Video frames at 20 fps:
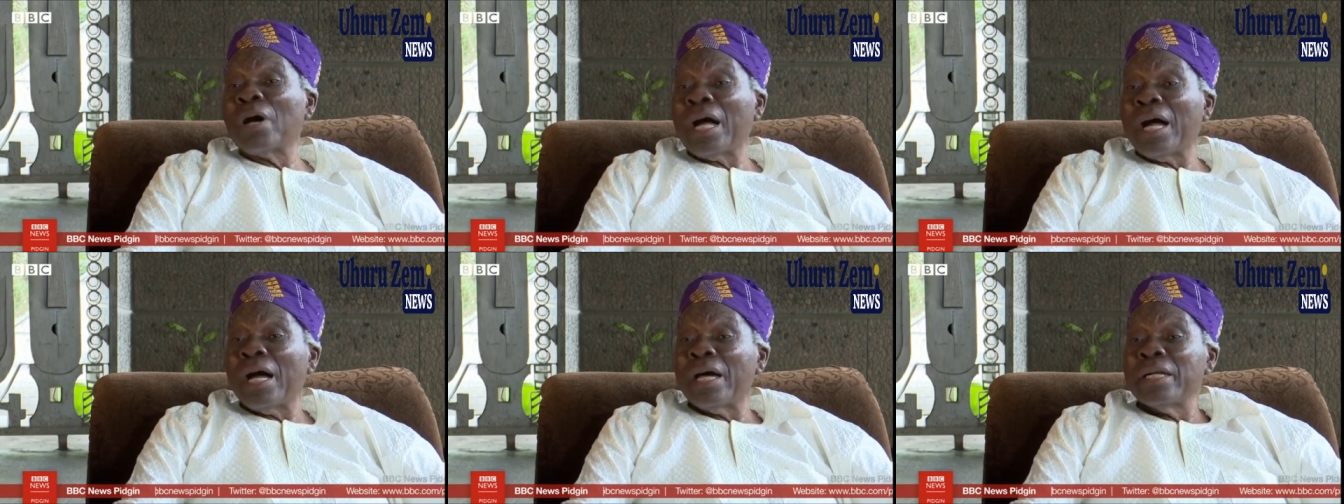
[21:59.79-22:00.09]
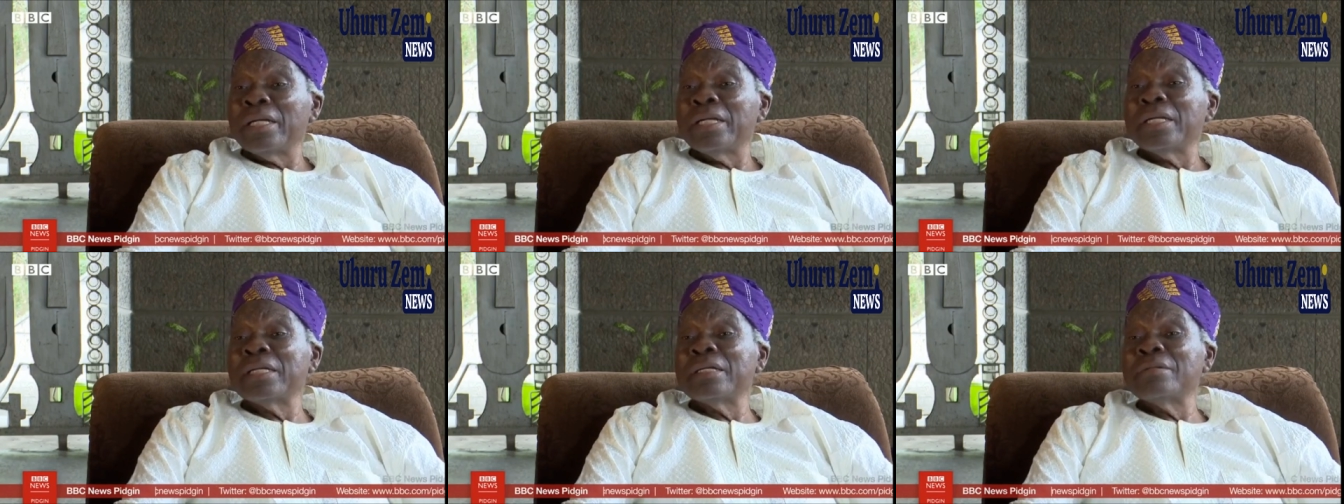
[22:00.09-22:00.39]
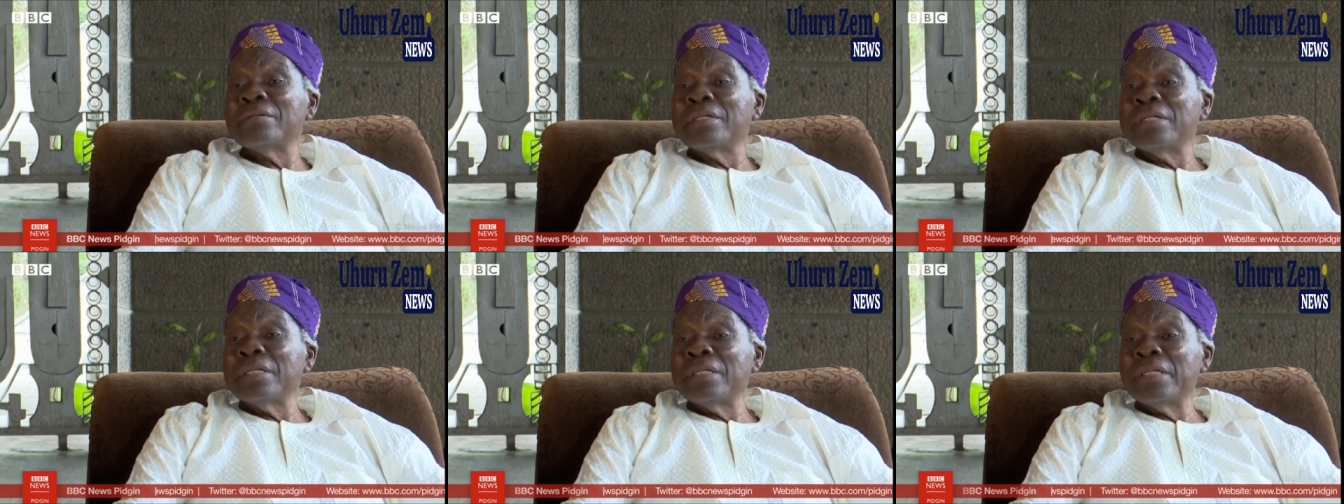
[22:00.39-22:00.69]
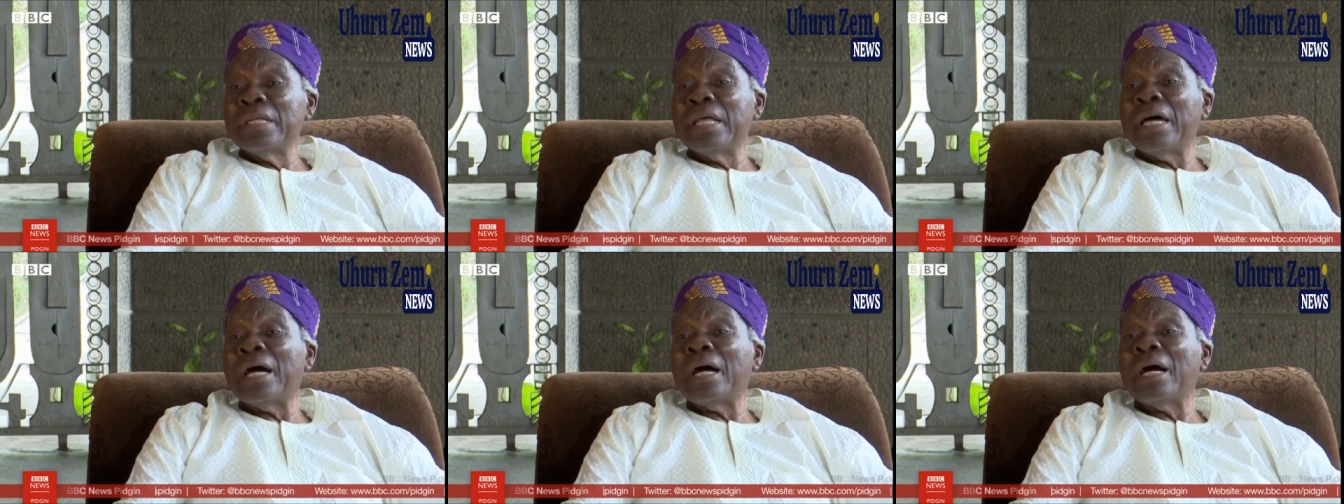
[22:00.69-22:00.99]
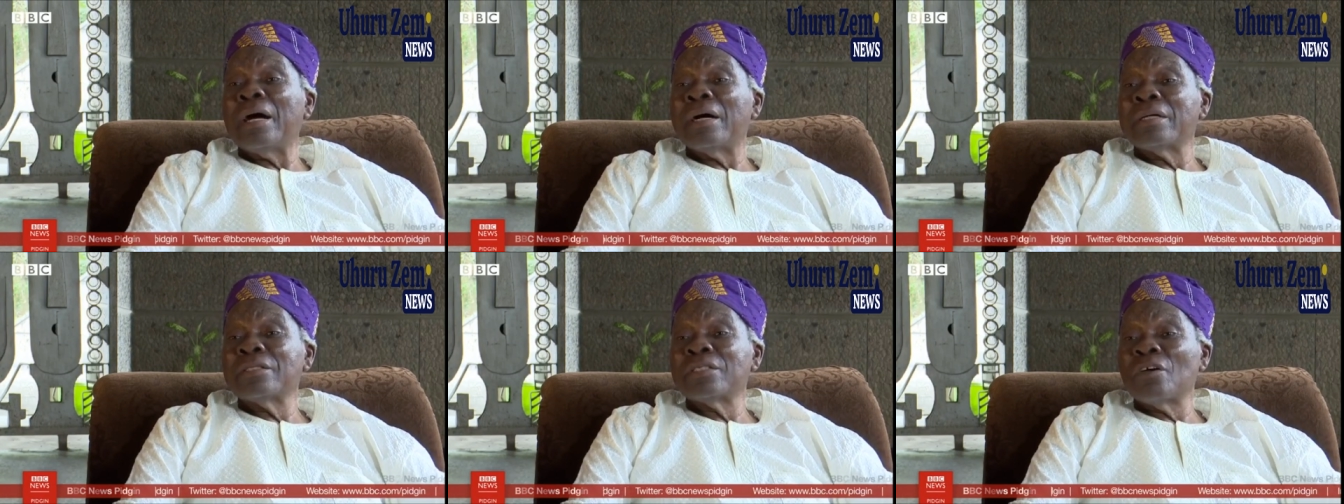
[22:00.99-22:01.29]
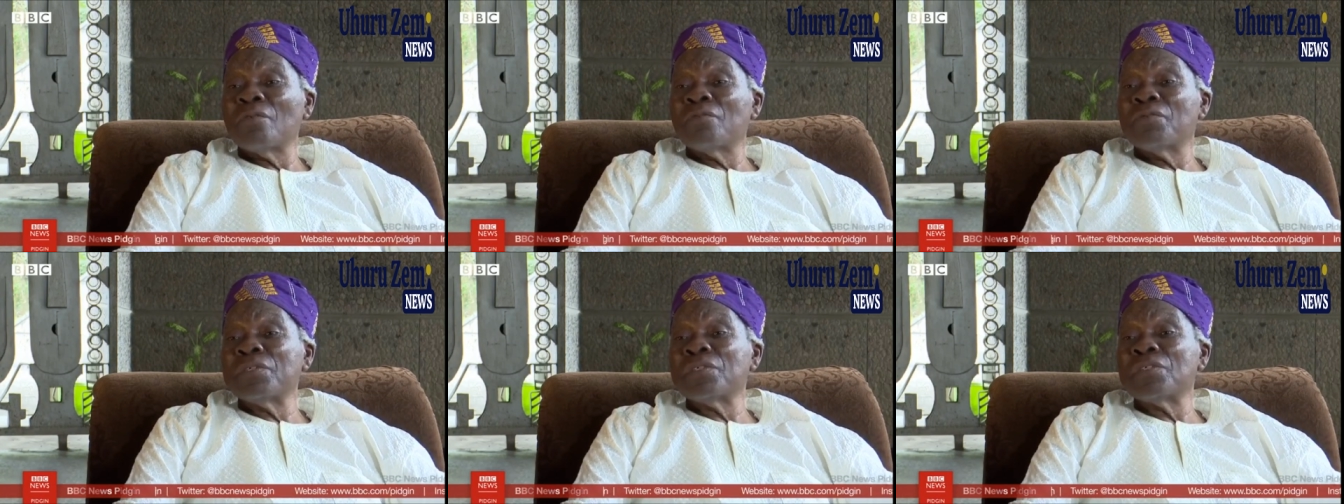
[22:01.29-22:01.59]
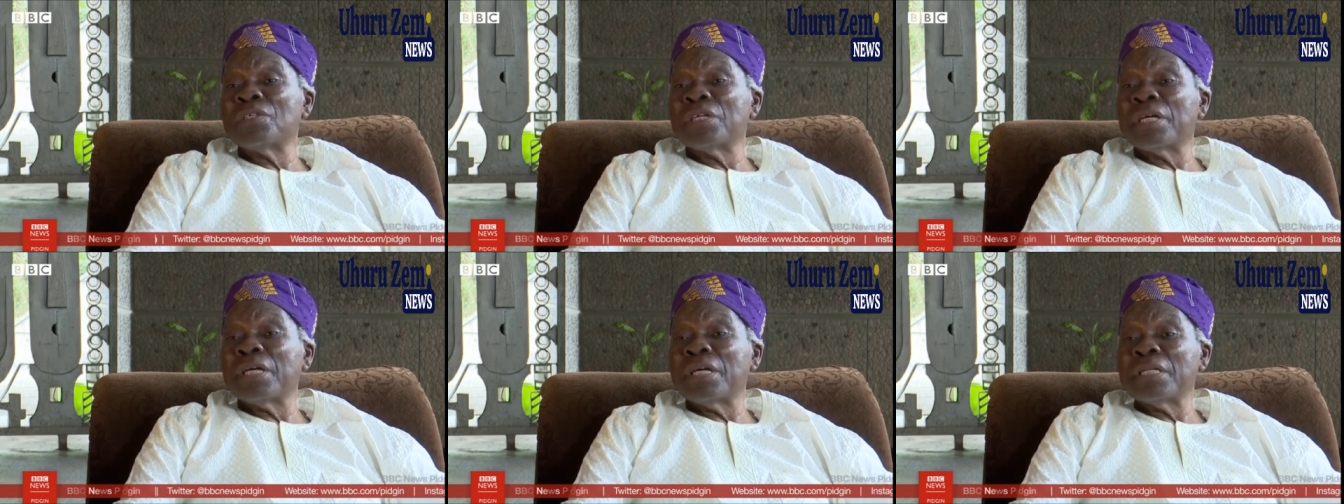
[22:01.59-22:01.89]
carrying their
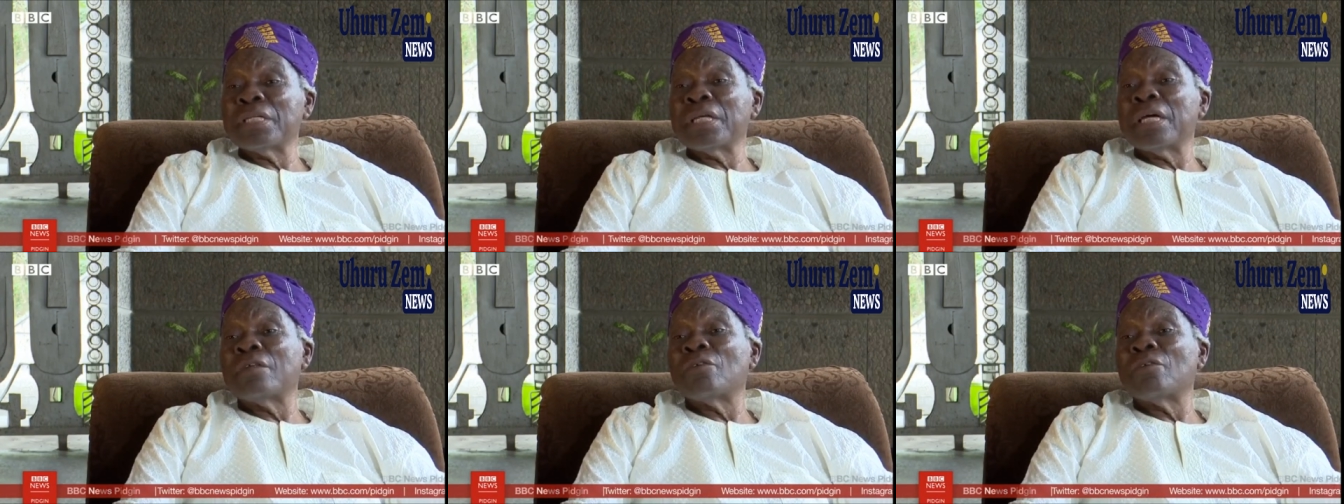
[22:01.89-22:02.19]
sophisticated